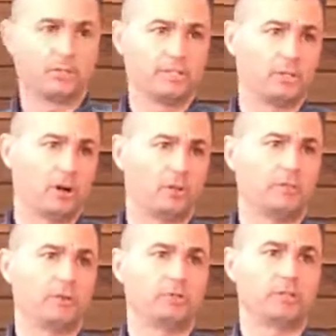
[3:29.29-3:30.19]
All of those
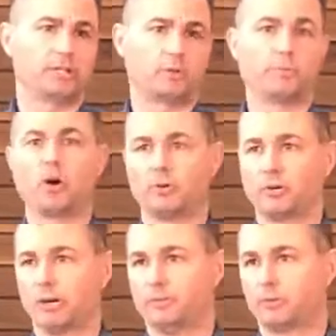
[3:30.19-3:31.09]
things are part of
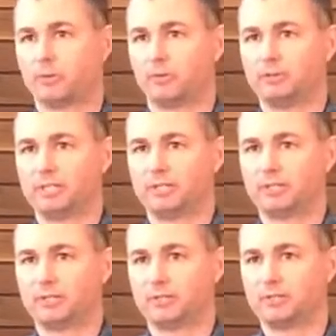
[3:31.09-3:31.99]
the criminal justice
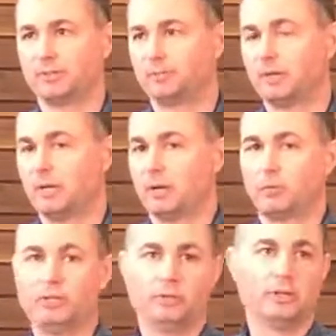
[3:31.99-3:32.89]
system. We do
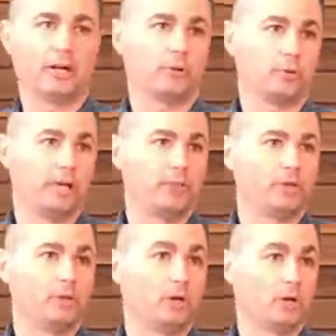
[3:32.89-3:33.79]
not create the
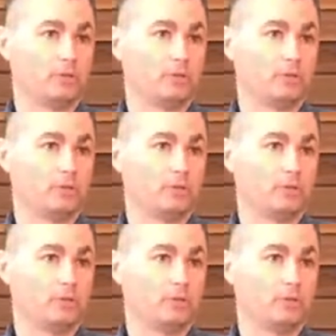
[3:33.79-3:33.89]
laws.